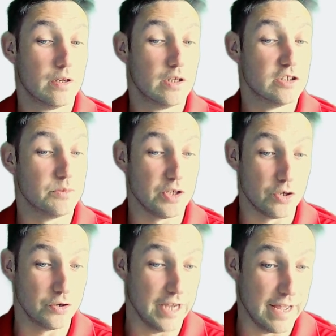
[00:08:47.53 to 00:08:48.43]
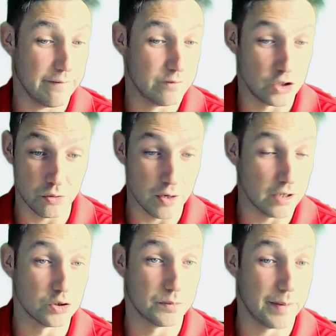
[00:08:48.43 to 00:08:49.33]
So we could have
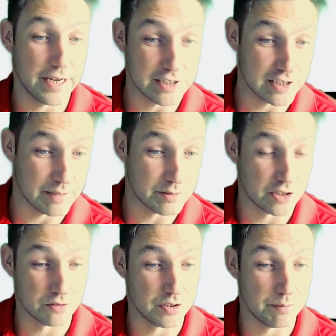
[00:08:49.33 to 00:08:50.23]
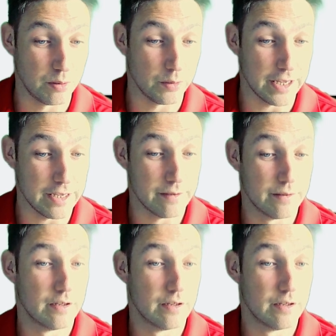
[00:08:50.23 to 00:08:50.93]
200 payslips under an employee,